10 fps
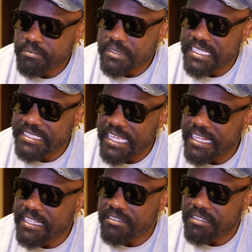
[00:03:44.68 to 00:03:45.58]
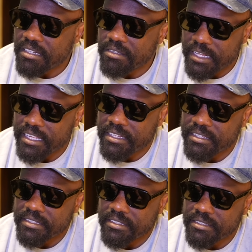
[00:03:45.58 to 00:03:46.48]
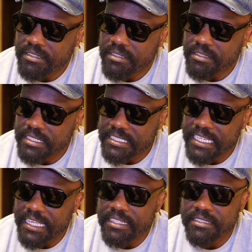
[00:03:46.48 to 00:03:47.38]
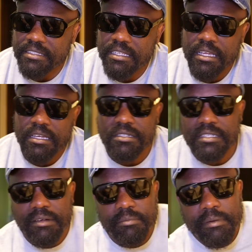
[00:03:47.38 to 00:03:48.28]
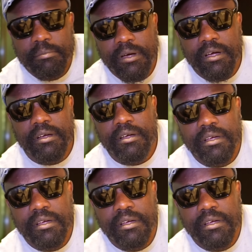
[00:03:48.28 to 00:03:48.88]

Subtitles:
They say this, you know that, Anna. They say this, because I remember,